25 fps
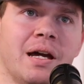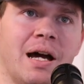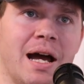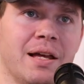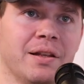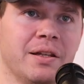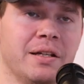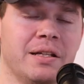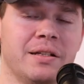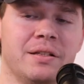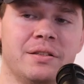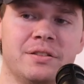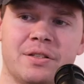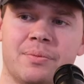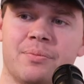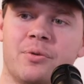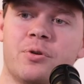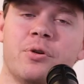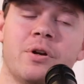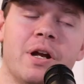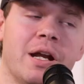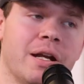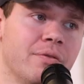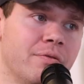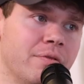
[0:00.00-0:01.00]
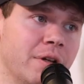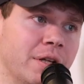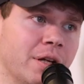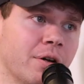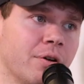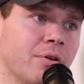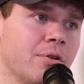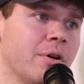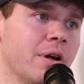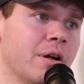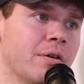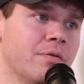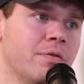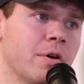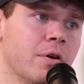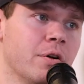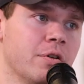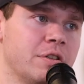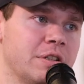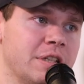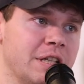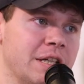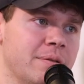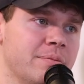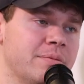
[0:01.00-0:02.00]
I lead some creative video and creative
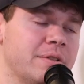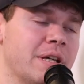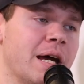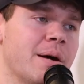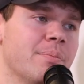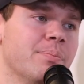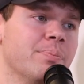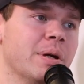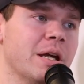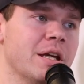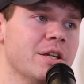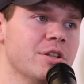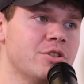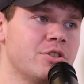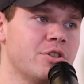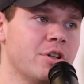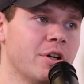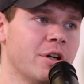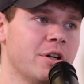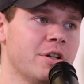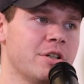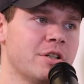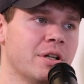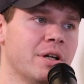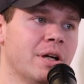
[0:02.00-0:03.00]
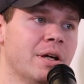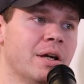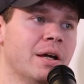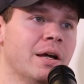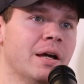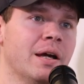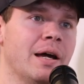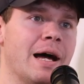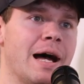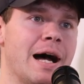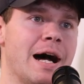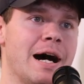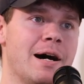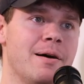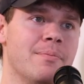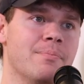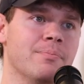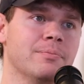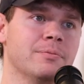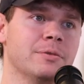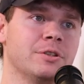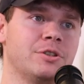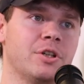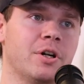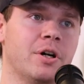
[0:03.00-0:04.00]
photo teams at Base Church.
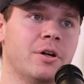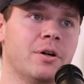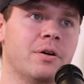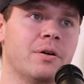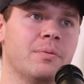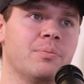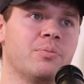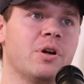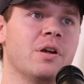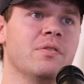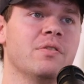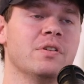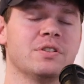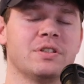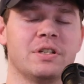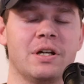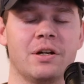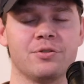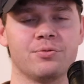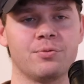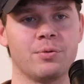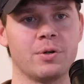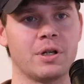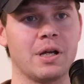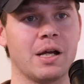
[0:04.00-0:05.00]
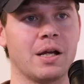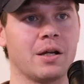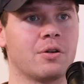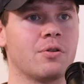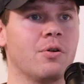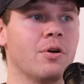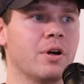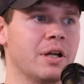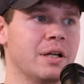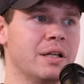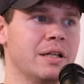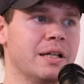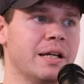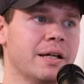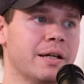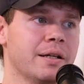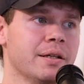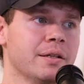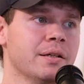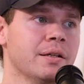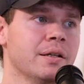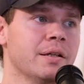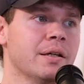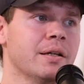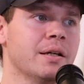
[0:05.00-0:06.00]
So previously I was working at
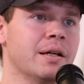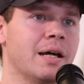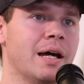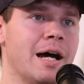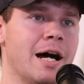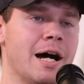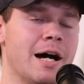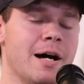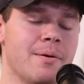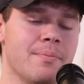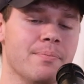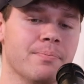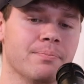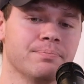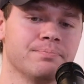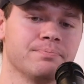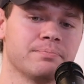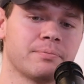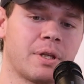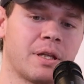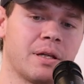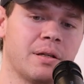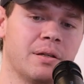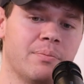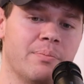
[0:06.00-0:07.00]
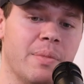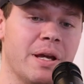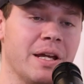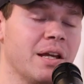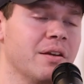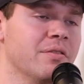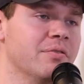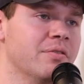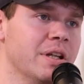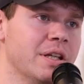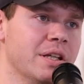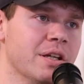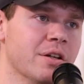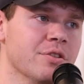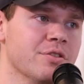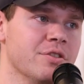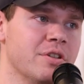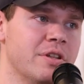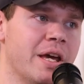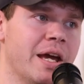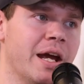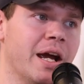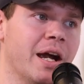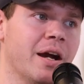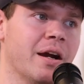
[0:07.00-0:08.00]
Koinonia, making
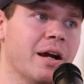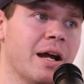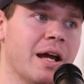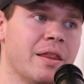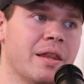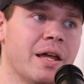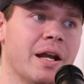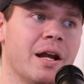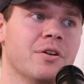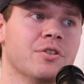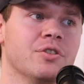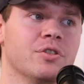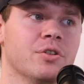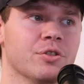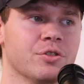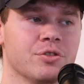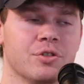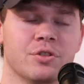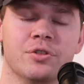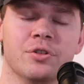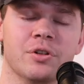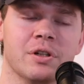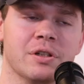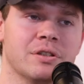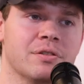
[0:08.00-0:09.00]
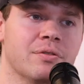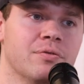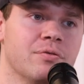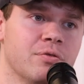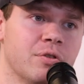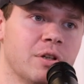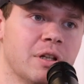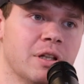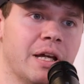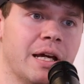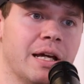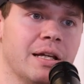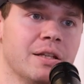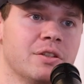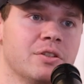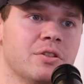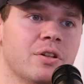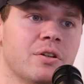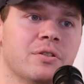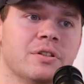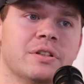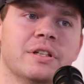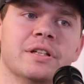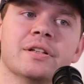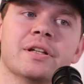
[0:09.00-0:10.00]
videos there, and then I was also doing some freelance.
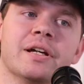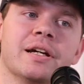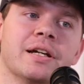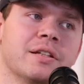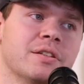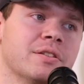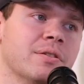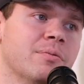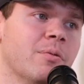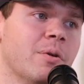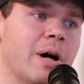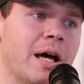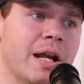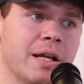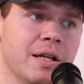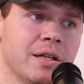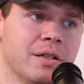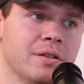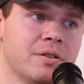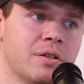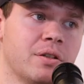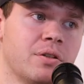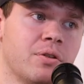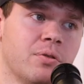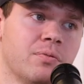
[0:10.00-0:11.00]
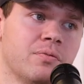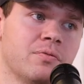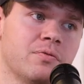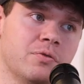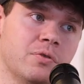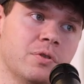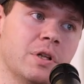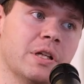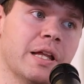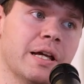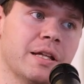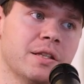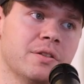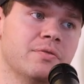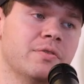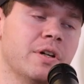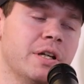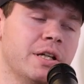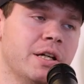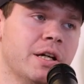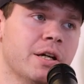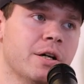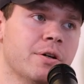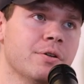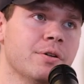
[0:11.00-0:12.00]
So I did like some weddings, freelance
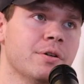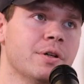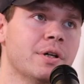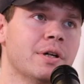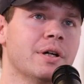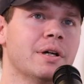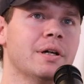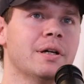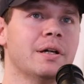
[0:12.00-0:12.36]
video,